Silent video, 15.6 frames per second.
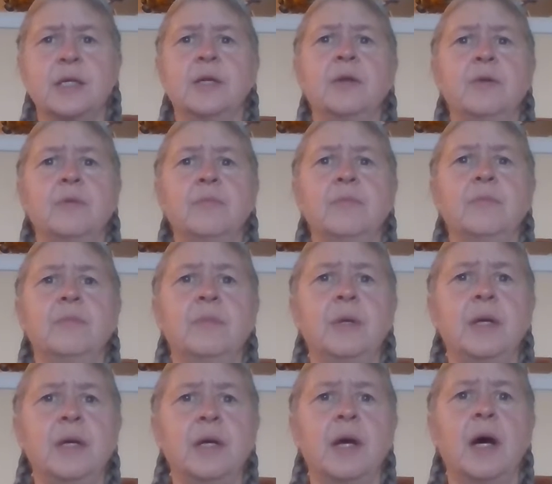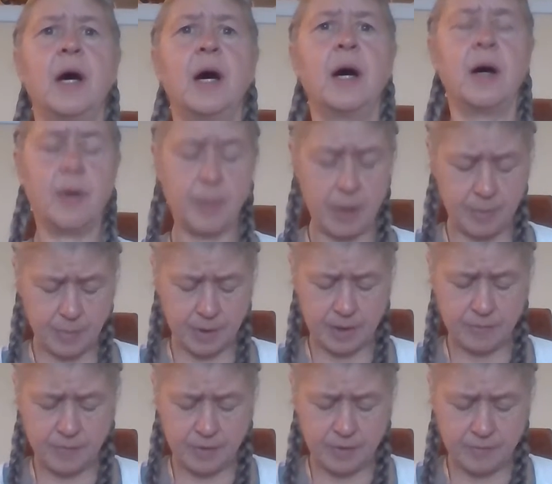and I
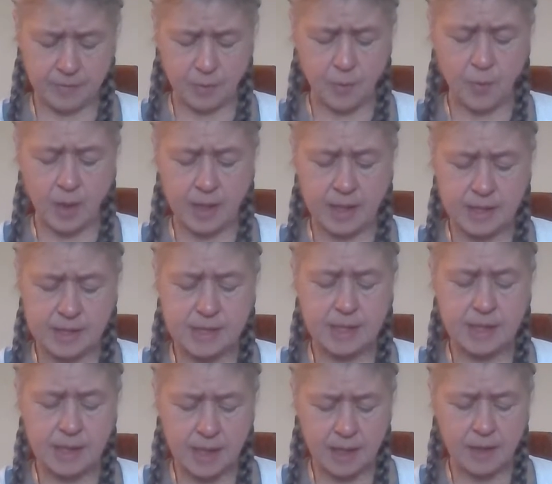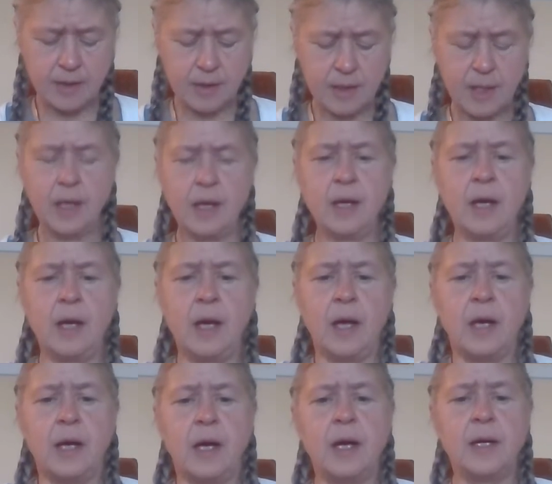believe even whey's in there,
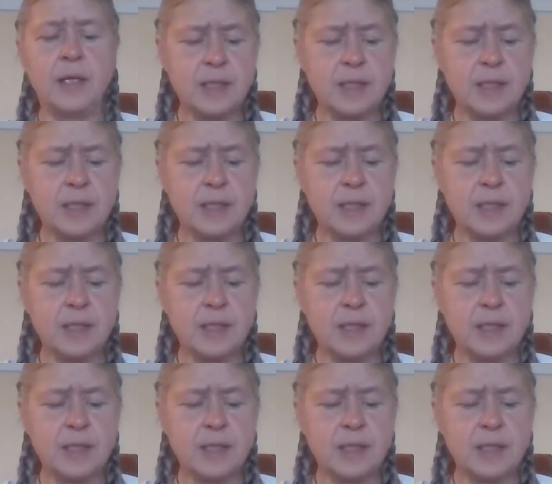and